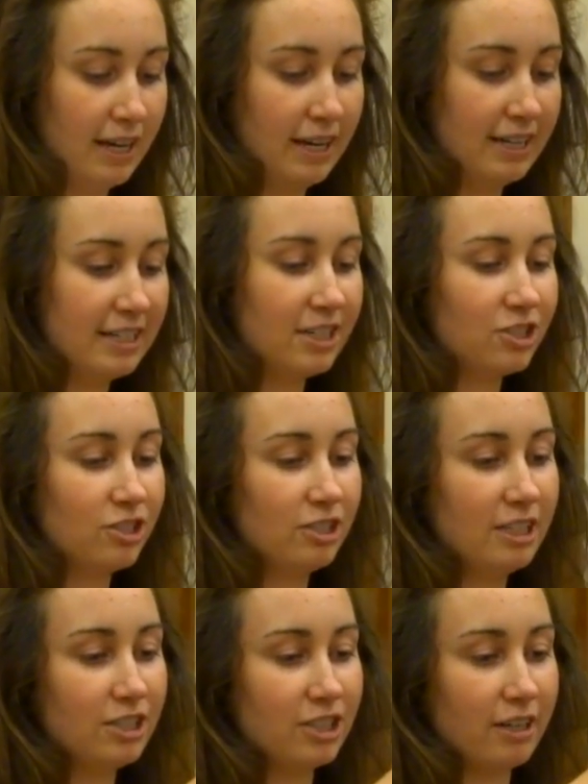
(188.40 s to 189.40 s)
In addition to
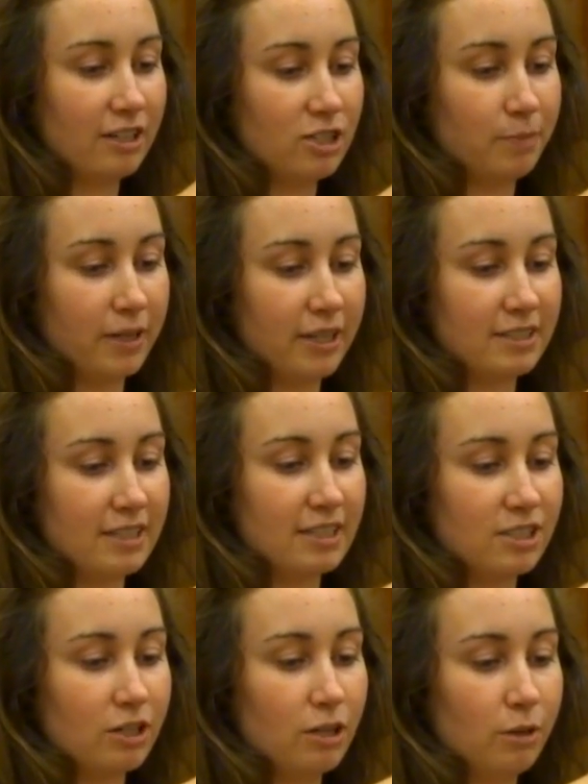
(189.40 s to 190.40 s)
these shared
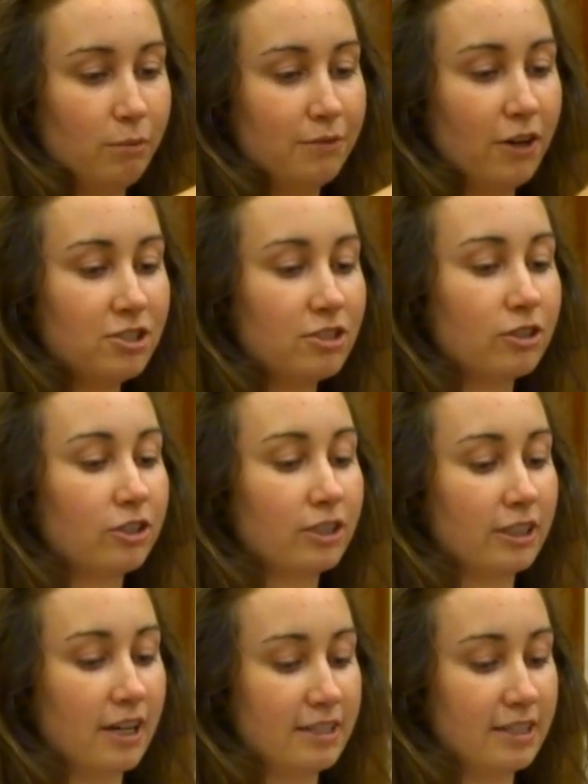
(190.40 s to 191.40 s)
experiences, we've also learned
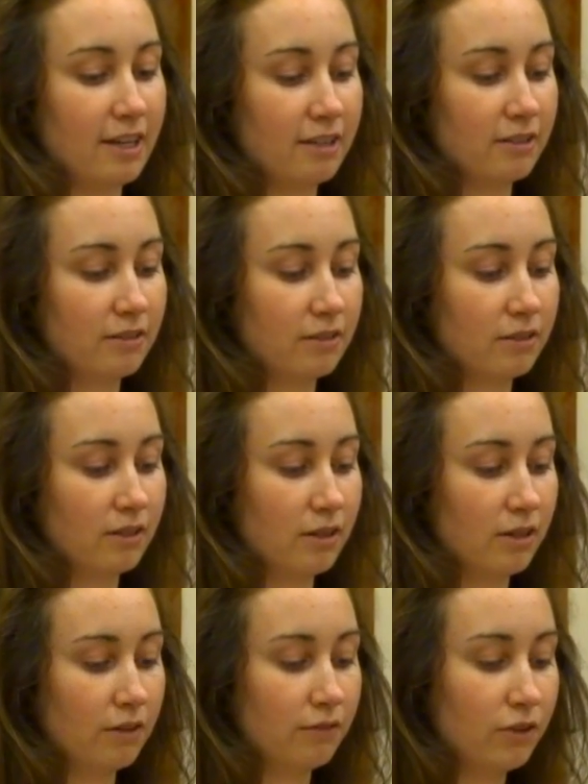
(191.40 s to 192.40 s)
a lot together.
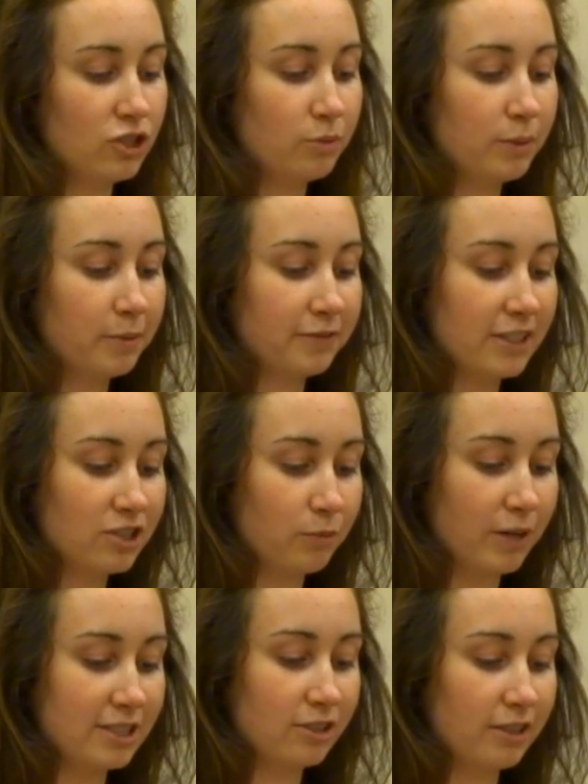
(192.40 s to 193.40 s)
First with Professor
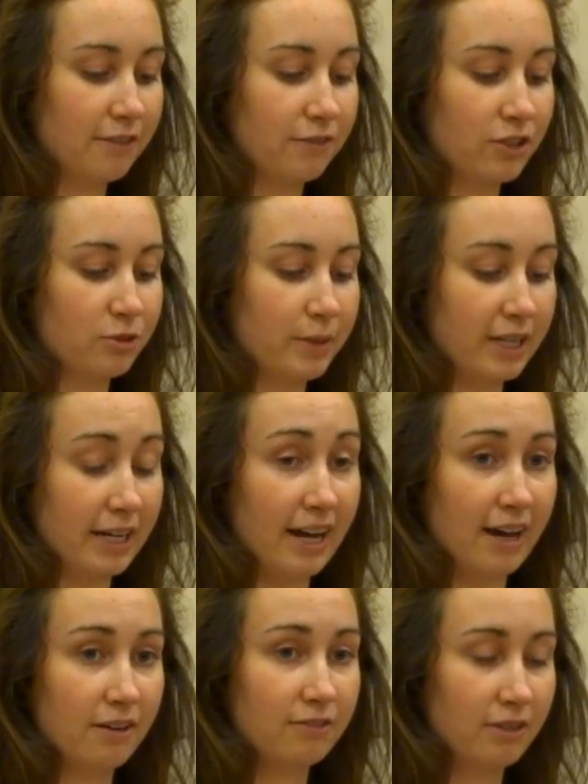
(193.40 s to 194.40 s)
Wenzel that first week and a
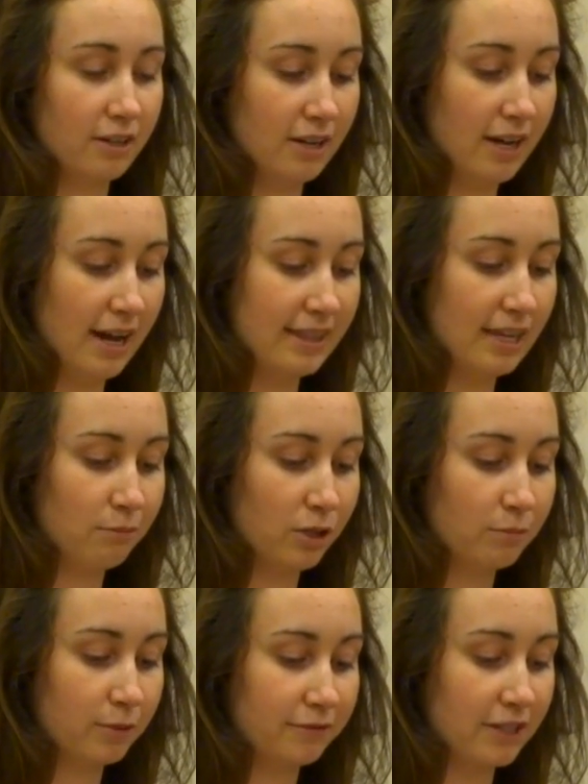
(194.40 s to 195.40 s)
half, and then
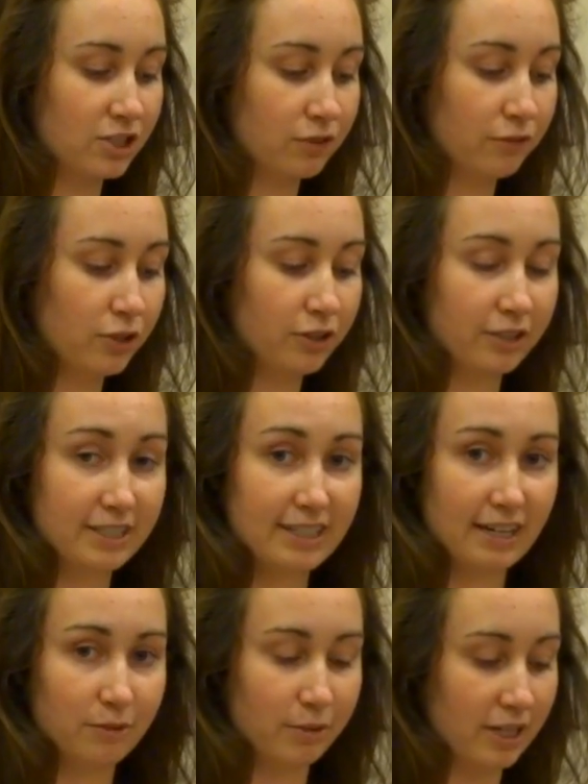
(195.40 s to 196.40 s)
with Professor Ruger the
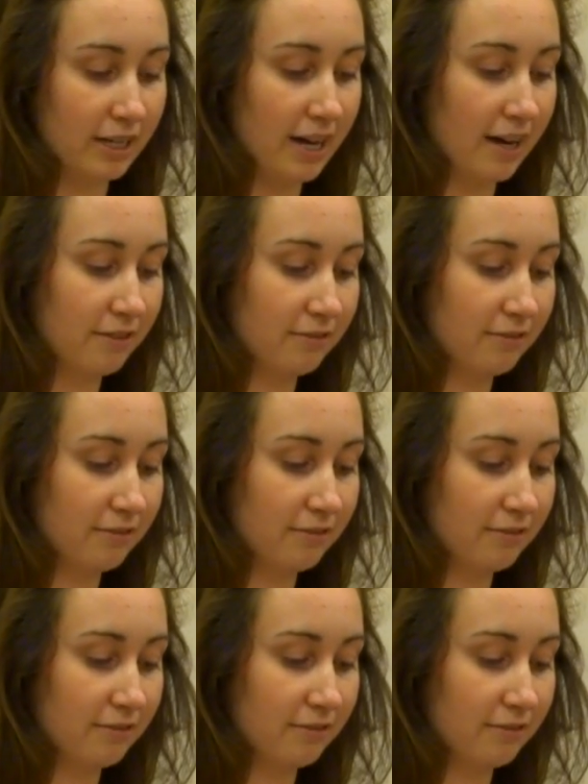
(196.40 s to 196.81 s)
second week and a half.